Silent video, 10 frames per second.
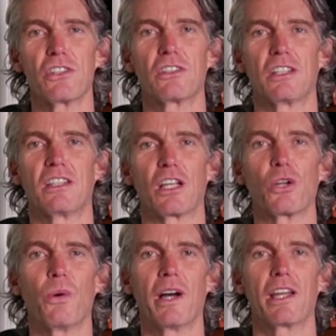to get
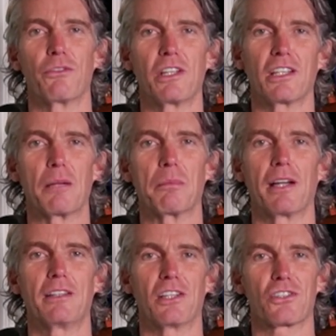quiet and reconnect
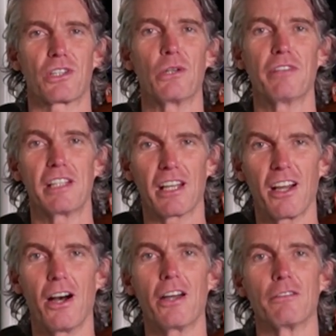back to yourself and to your
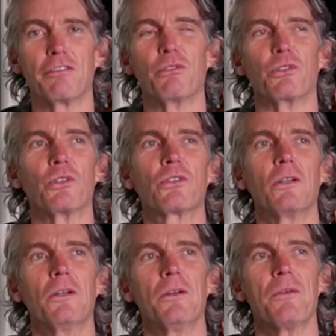heart and feel good.
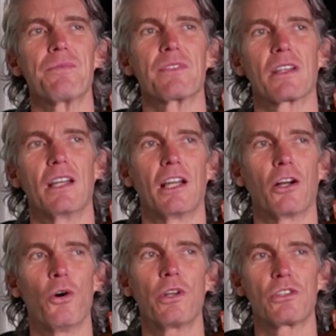David
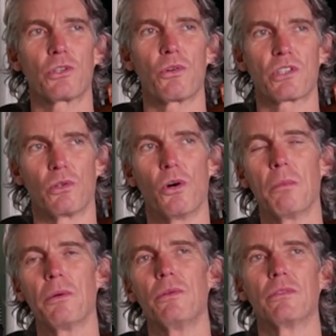Hawkins talks a lot
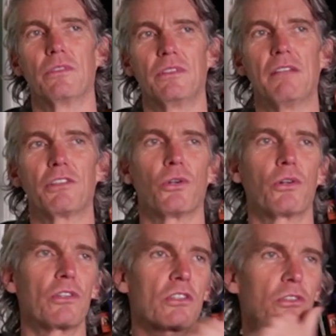
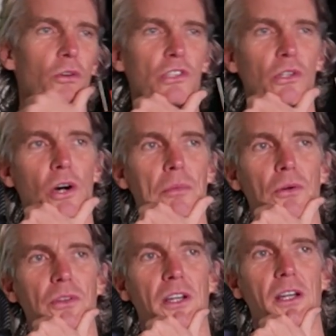
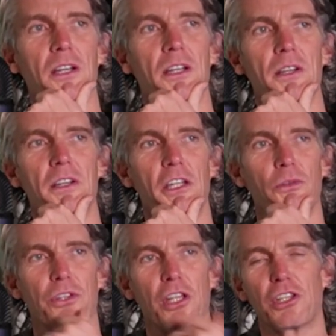about
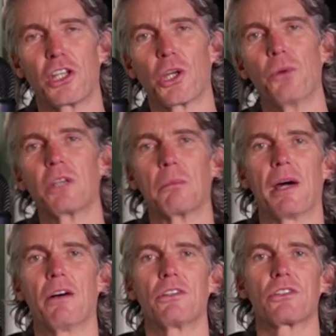the
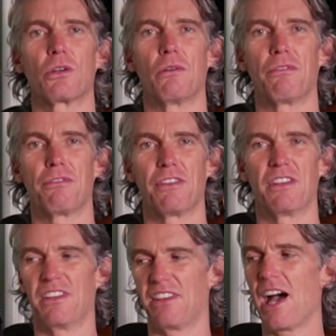counterbalance of
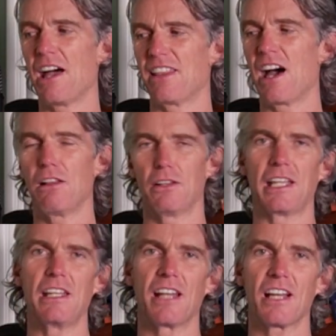that
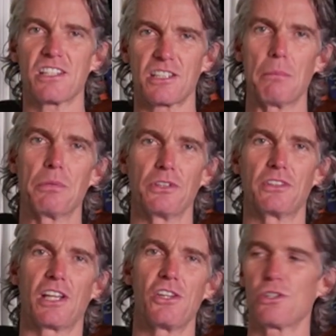light, that simple
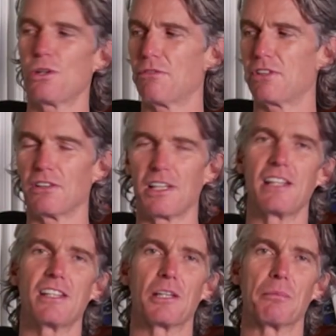intention of the
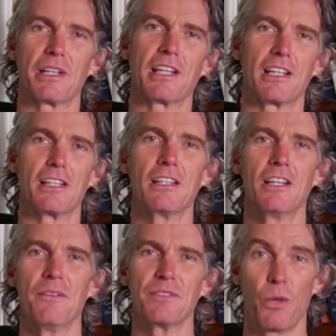light that you're bringing in,
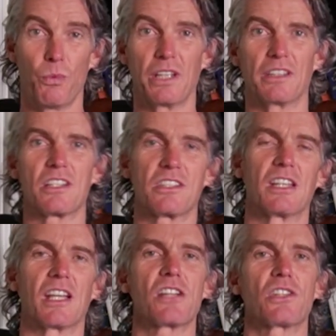and what it does to
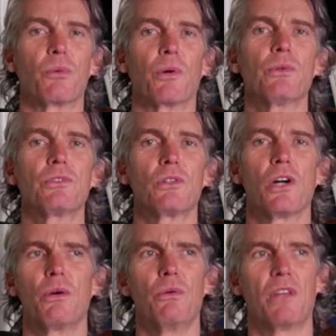the rest of the world.
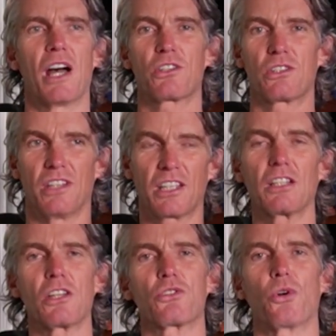How that's
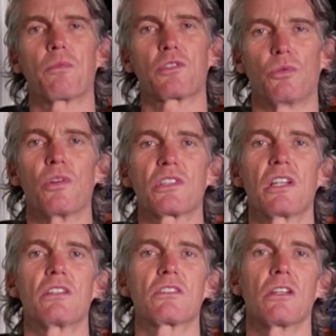literally stops
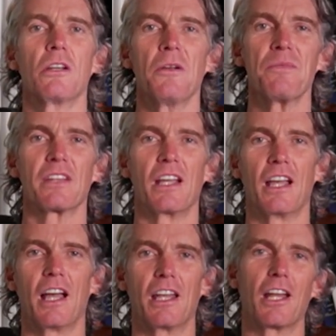suicides.
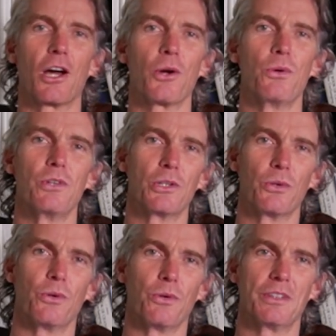And how,
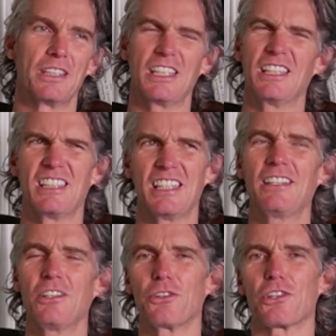you
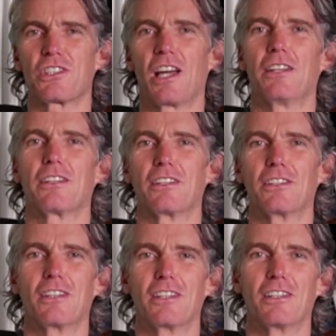need to understand
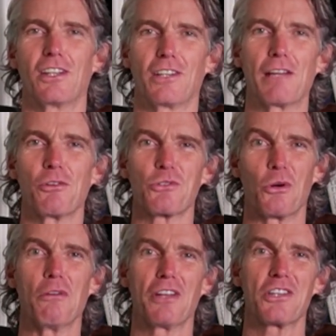the levels
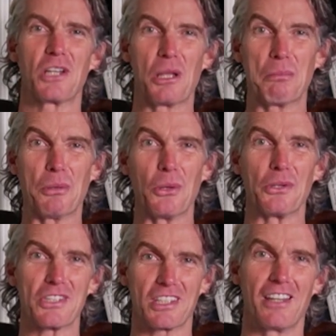of this and the power
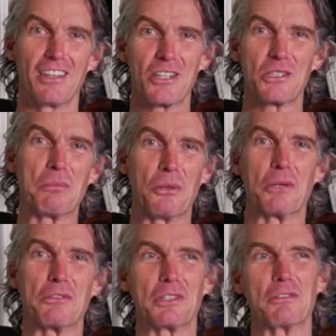that's in this, the power
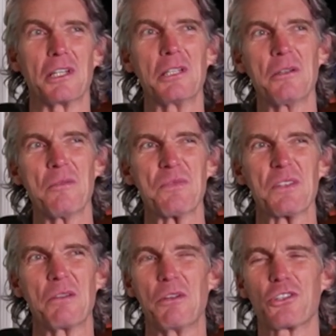of the divine,
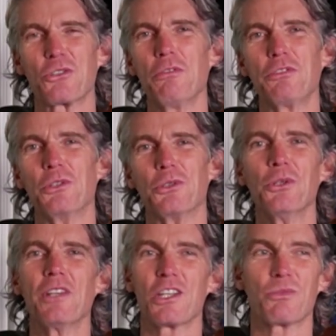which so few
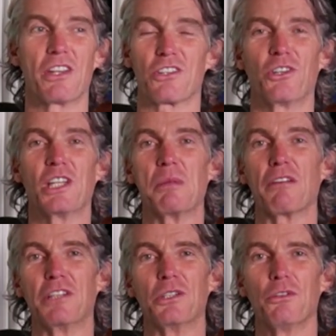do. That's why there's nothing to be
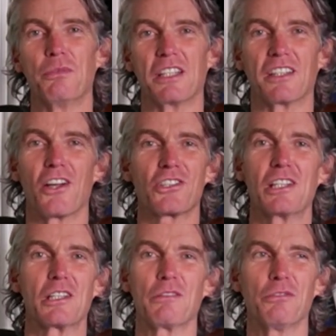afraid of with the dark
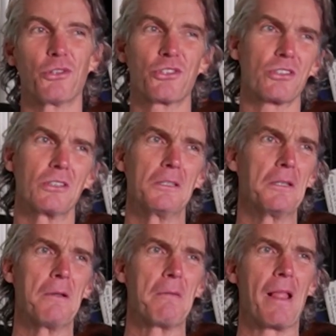side of the force.
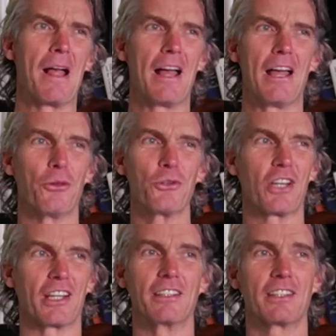Those
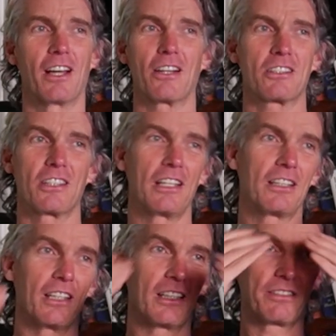that are in the dark
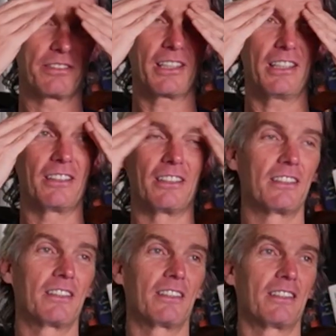side, like,
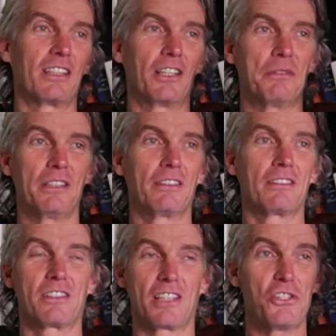fucking,
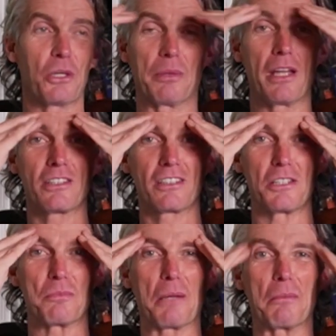send your best,
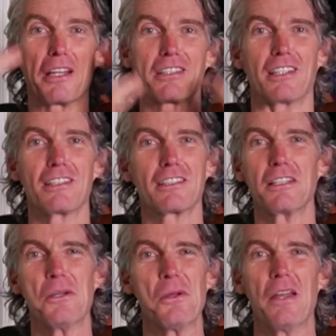as Big Mick says.
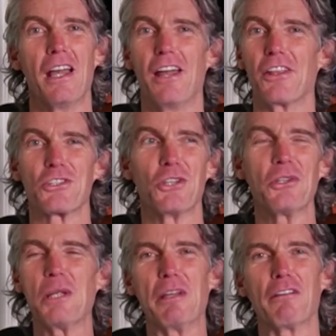There's
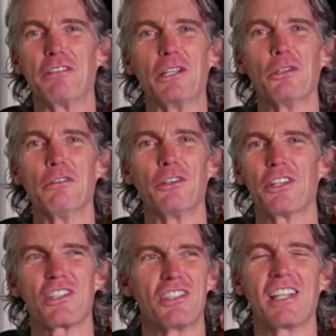nothing to be afraid of. All
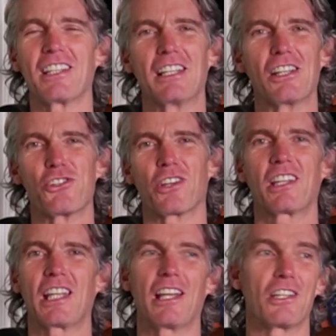the sneakery and the
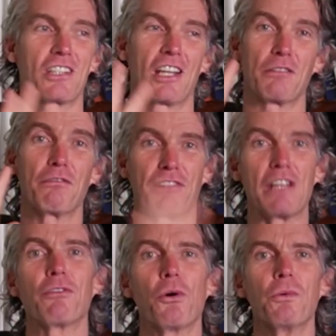trickery is in free
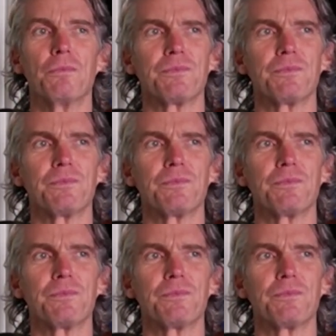fall.